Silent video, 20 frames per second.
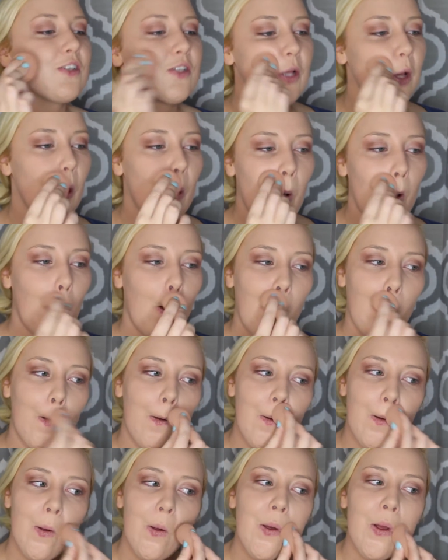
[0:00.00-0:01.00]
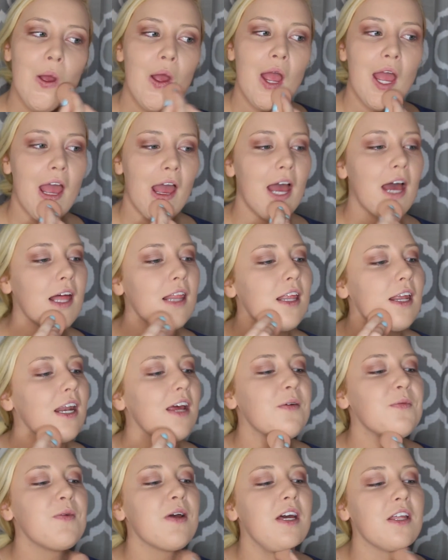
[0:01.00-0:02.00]
So, and then I
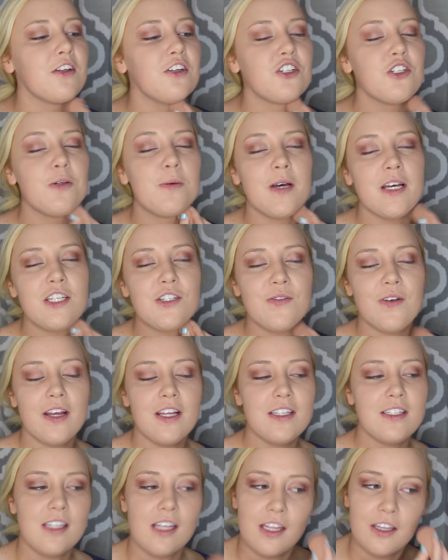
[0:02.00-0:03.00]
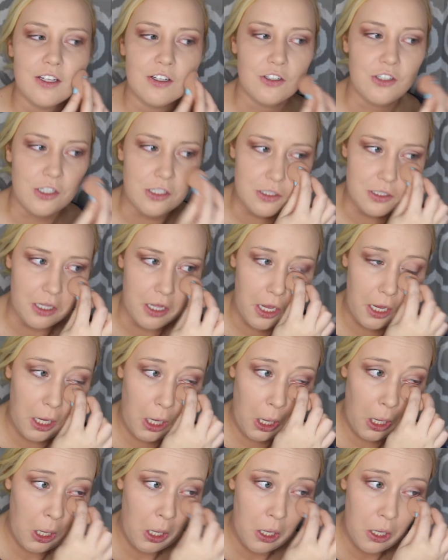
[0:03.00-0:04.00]
have my other two best friends and they're just like
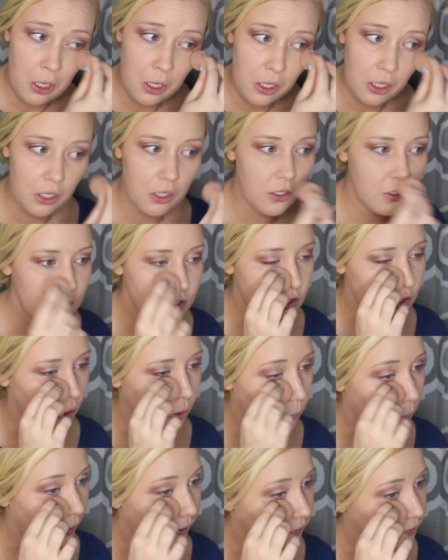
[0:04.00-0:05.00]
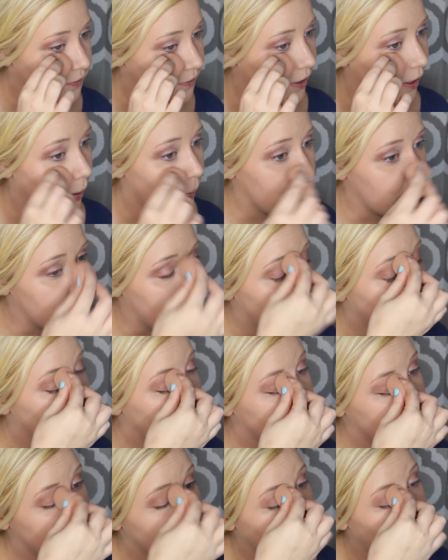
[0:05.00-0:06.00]
so wifed up, but
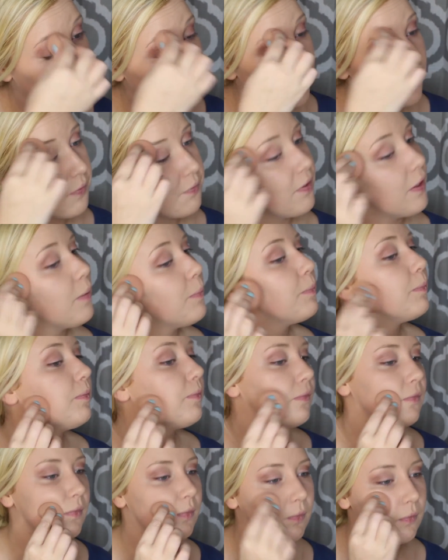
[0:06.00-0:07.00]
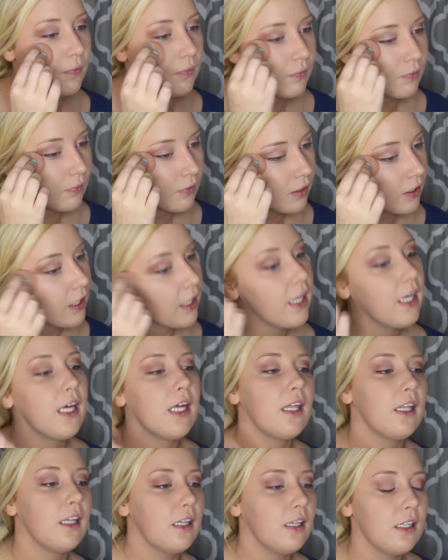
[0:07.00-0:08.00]
I love them.
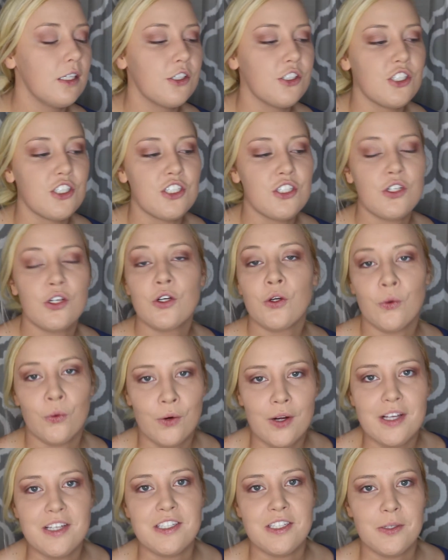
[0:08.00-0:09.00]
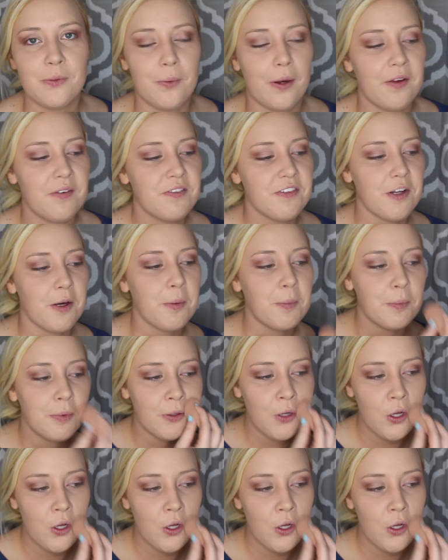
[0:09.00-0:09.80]
They're just crazy wifed up.